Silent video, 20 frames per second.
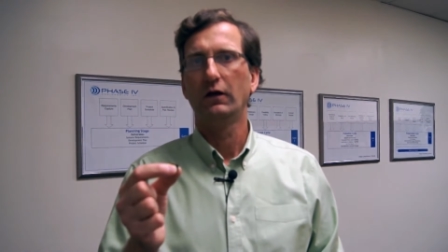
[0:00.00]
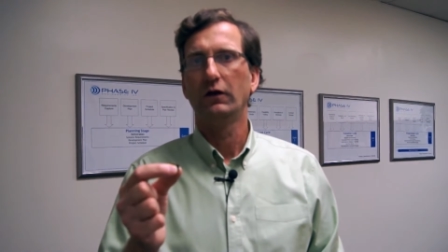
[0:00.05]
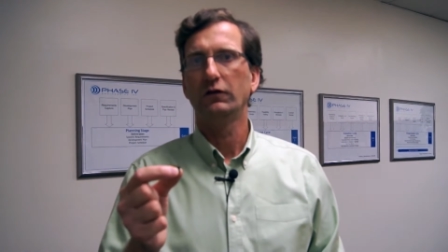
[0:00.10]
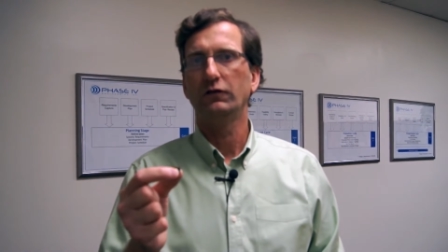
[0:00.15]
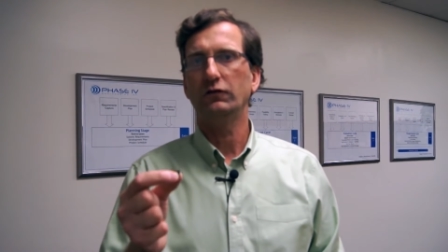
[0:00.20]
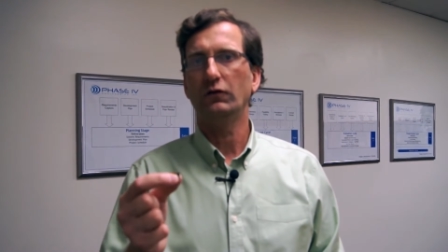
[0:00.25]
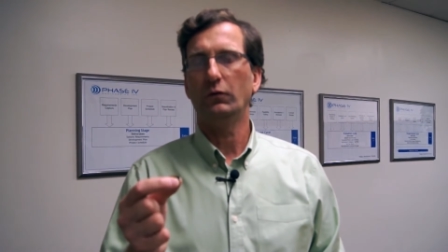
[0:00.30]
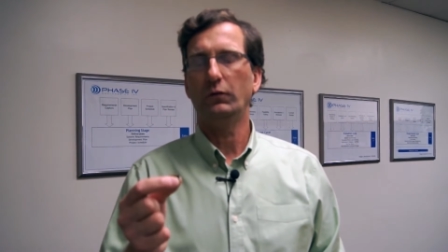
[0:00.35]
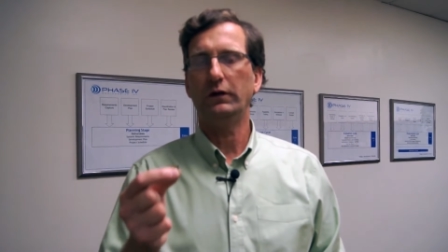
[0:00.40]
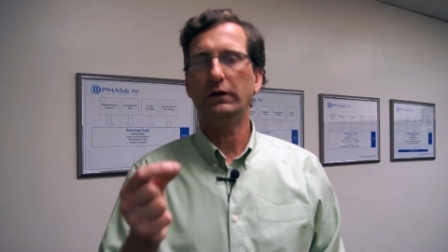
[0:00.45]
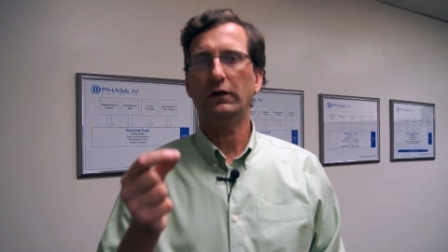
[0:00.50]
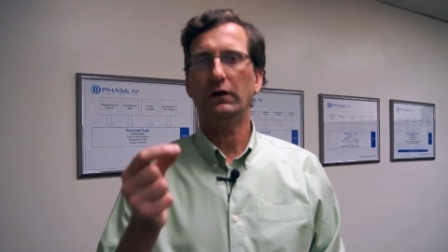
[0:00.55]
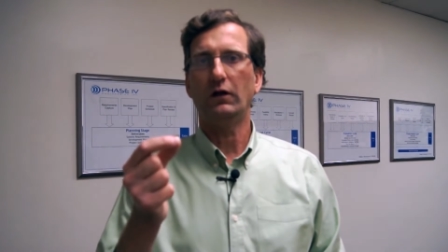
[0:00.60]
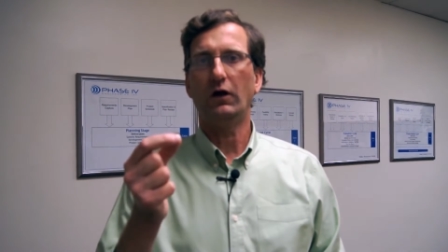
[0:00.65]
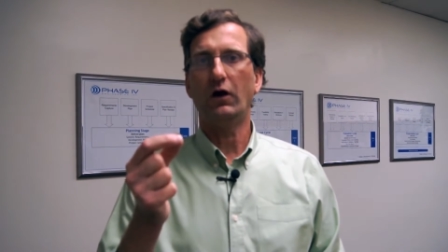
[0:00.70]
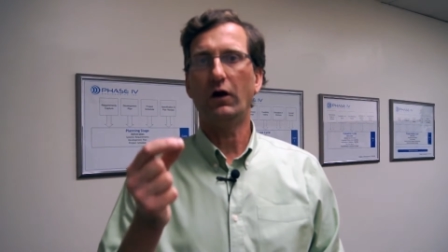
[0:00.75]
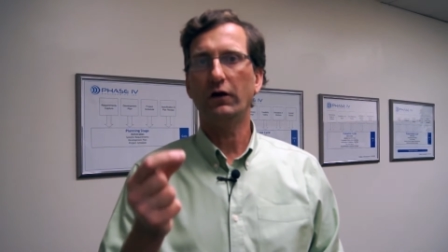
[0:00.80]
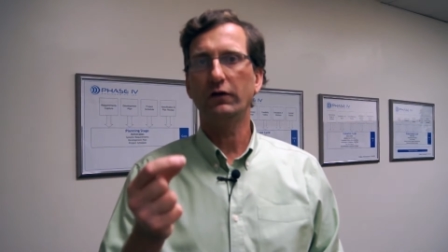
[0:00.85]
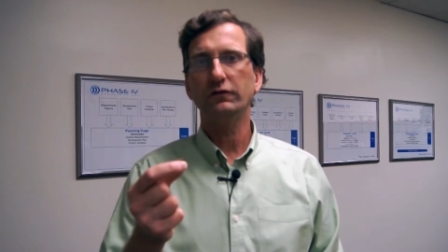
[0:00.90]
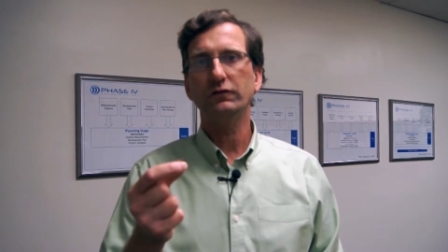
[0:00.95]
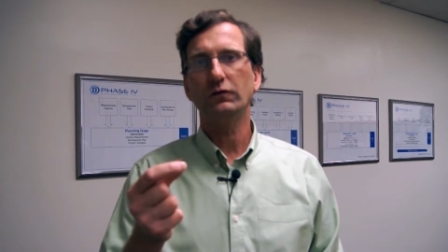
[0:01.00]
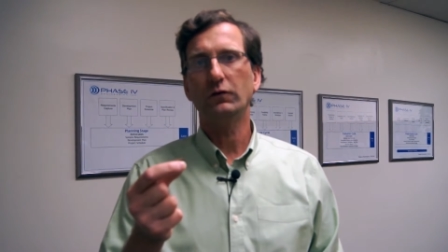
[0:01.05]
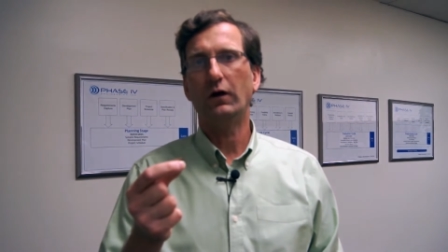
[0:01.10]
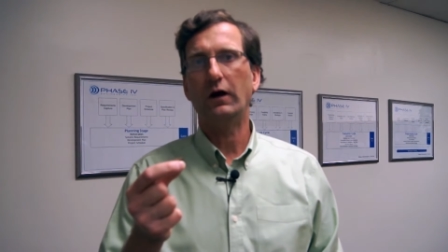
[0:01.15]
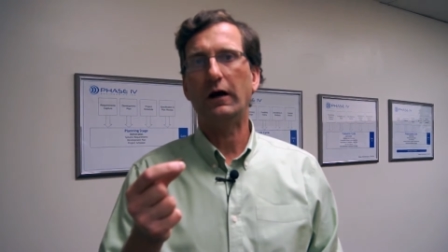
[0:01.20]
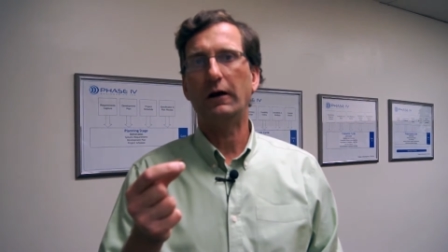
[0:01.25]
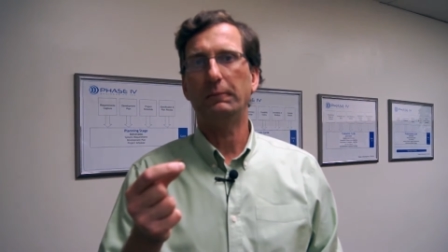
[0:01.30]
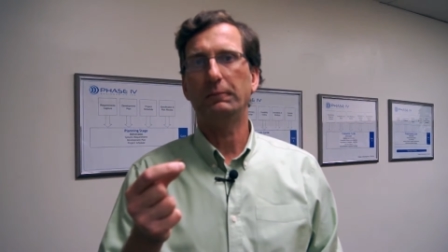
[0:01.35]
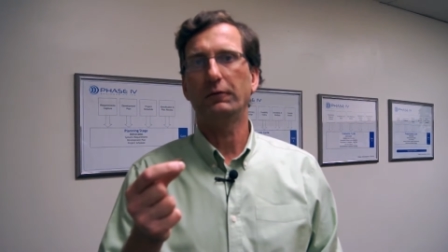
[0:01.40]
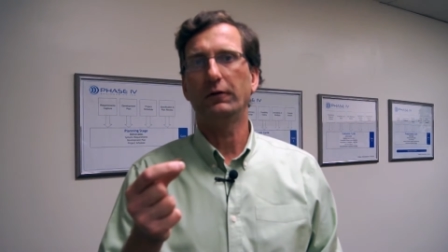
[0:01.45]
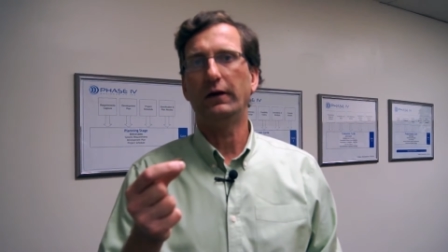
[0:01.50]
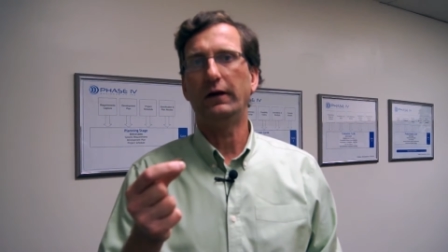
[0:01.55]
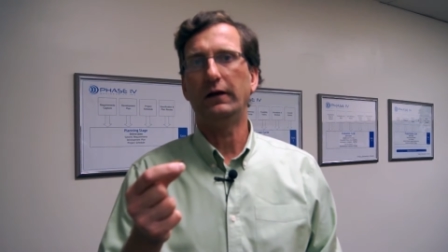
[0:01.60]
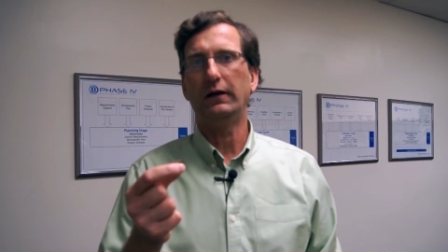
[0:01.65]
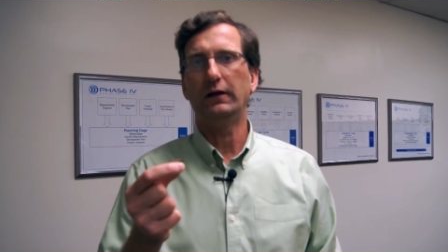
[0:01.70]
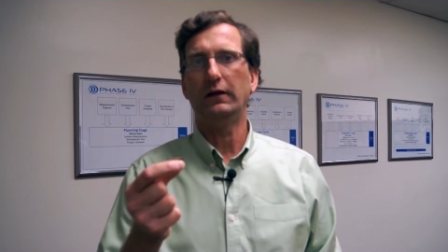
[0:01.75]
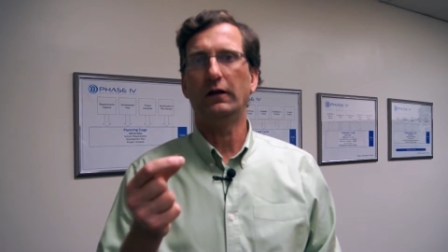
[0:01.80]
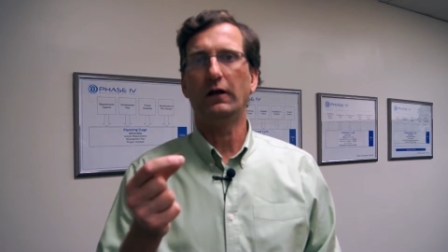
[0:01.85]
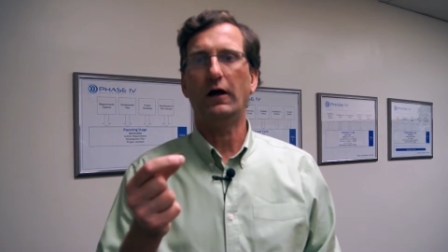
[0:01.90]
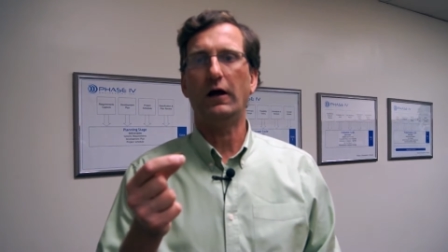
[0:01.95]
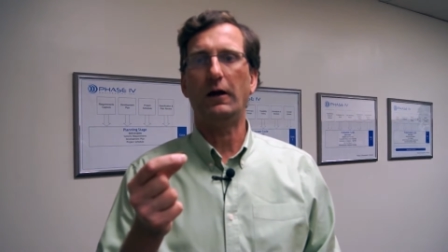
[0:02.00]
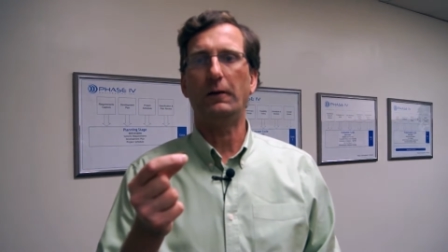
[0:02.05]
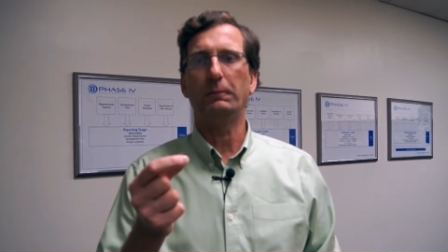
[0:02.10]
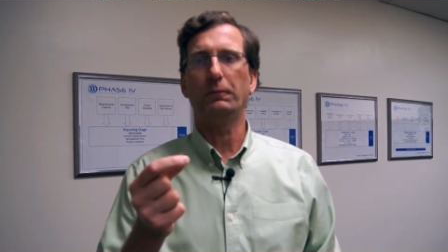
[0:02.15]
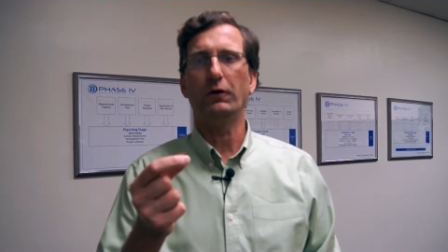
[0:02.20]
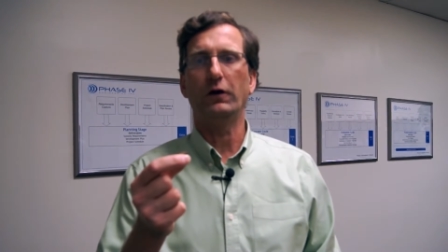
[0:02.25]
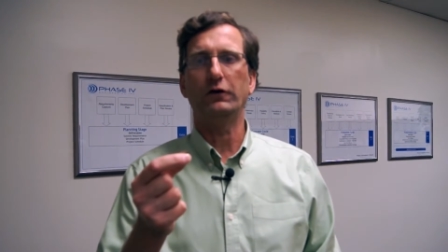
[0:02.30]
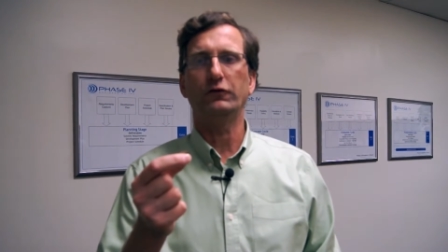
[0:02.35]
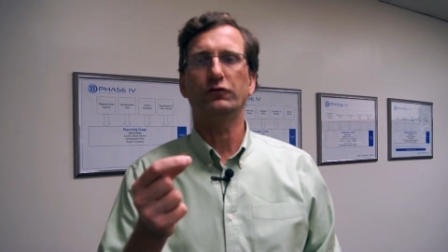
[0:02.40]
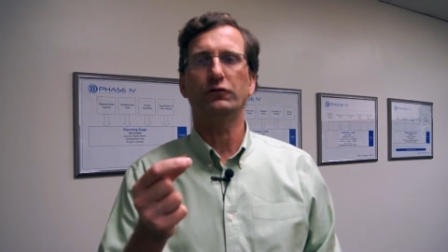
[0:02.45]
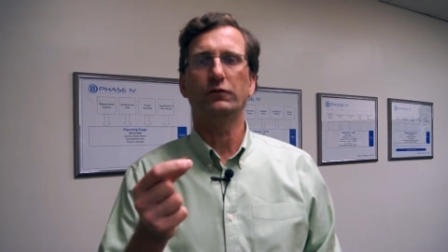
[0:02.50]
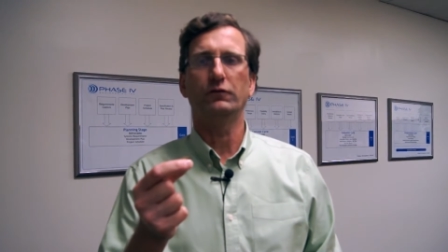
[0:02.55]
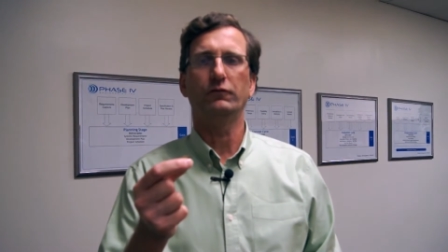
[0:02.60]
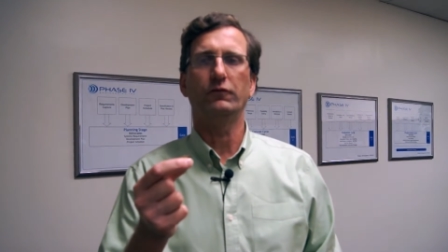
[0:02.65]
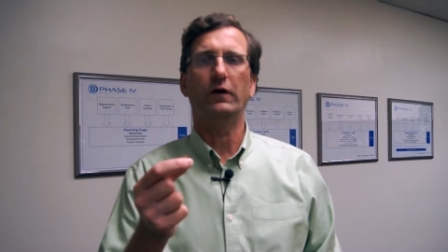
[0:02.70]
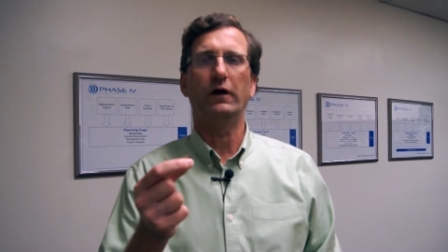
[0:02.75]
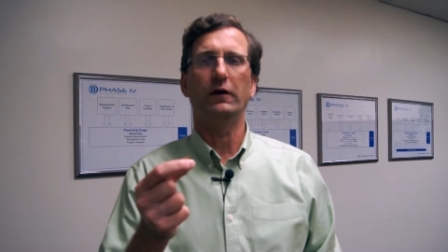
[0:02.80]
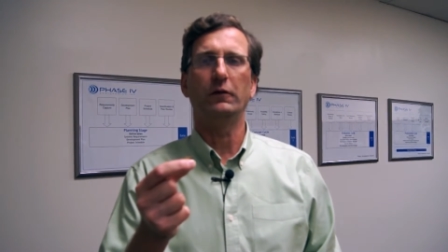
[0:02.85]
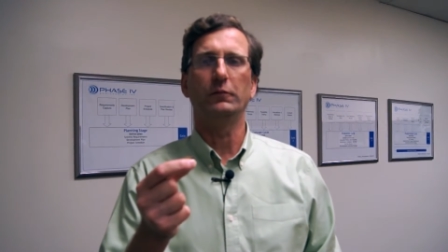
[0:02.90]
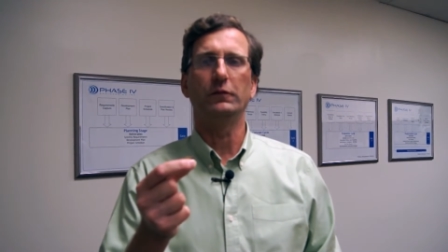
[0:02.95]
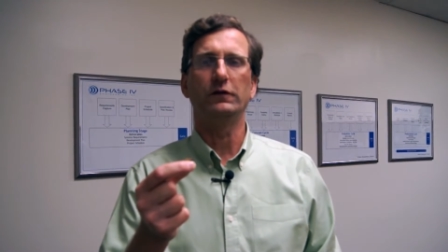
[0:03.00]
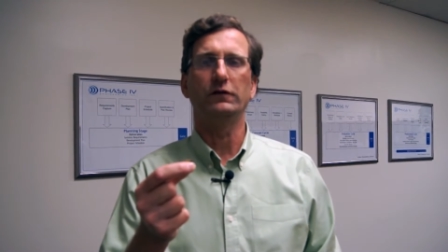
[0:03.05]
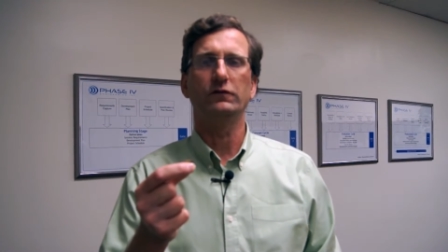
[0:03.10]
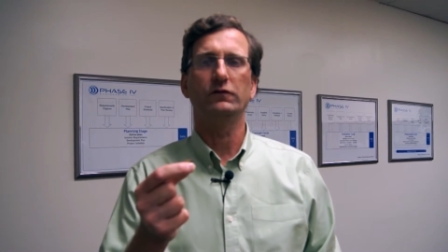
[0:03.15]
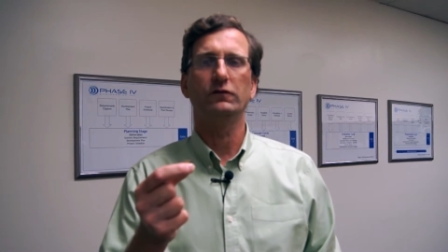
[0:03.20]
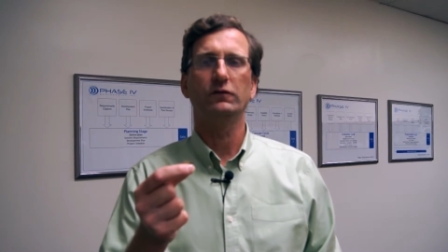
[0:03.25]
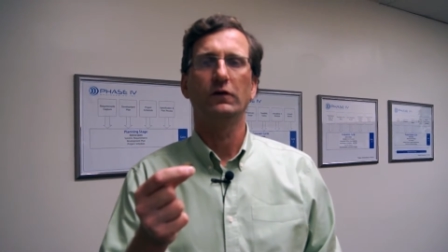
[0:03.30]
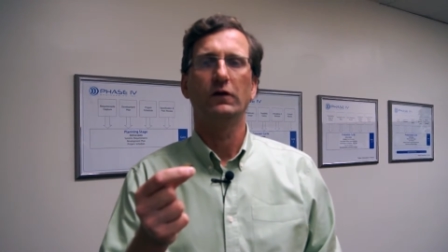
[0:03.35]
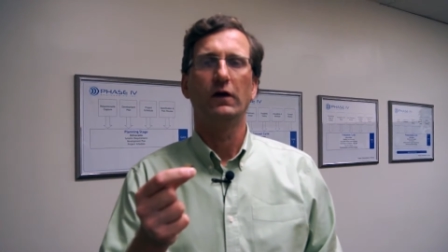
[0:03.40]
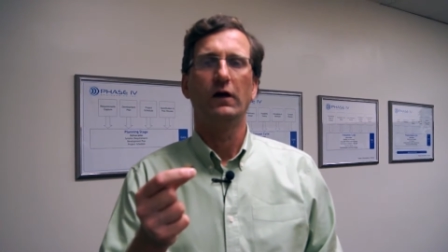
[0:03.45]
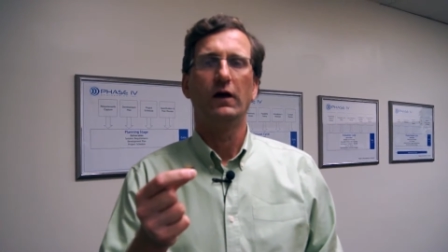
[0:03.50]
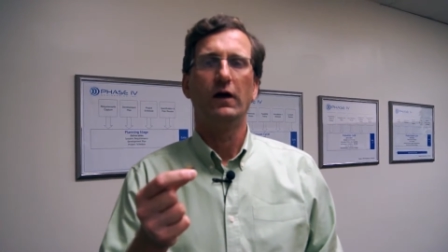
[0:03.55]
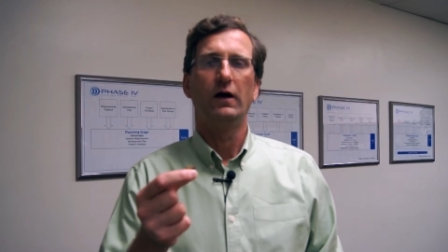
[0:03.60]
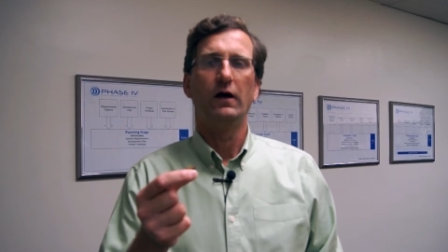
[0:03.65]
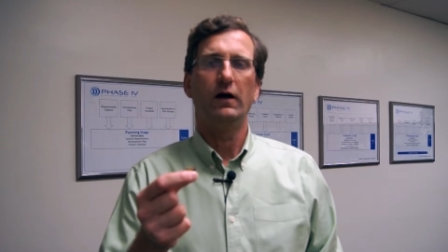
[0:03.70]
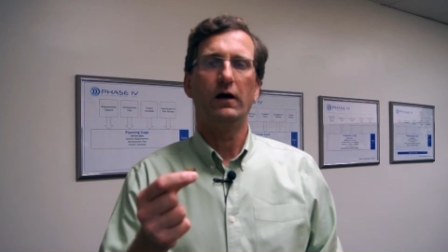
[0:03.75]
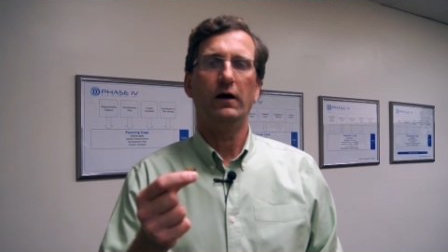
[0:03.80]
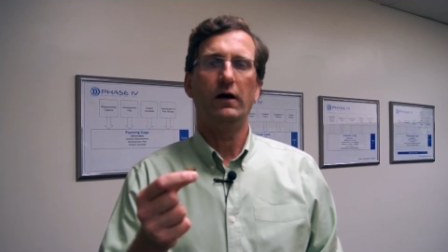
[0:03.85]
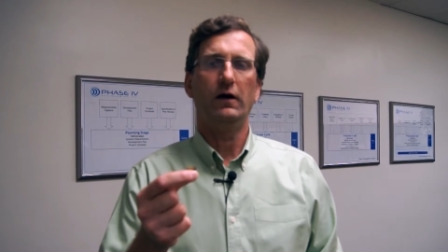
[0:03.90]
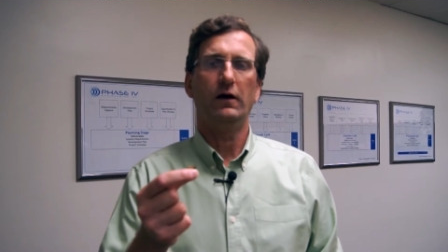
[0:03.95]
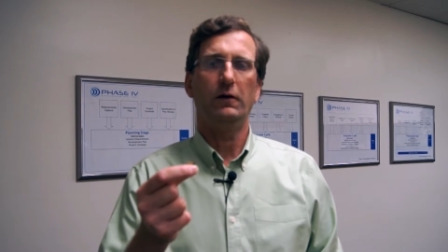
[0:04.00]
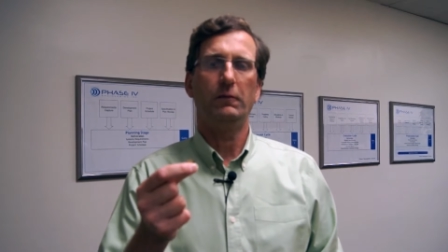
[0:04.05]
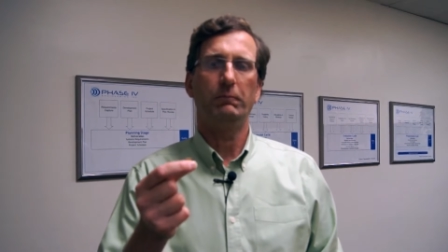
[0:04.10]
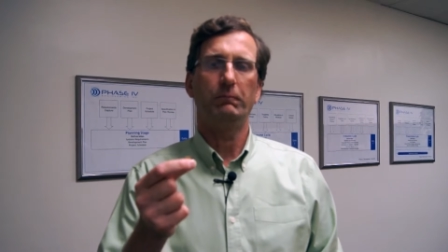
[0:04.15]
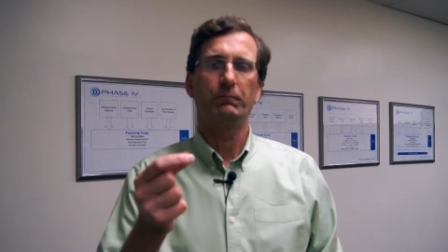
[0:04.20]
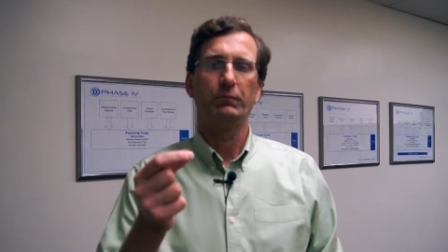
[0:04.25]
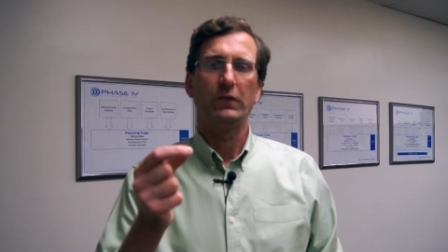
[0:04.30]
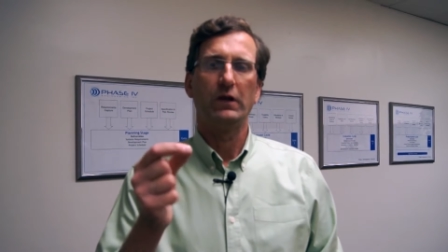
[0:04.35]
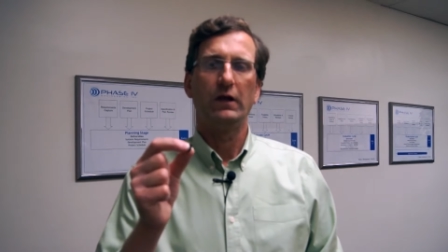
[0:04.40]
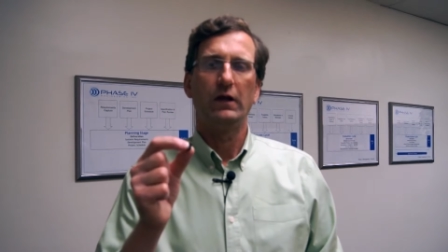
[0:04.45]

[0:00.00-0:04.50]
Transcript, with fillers: So it can also operate in high pressure environments. Um,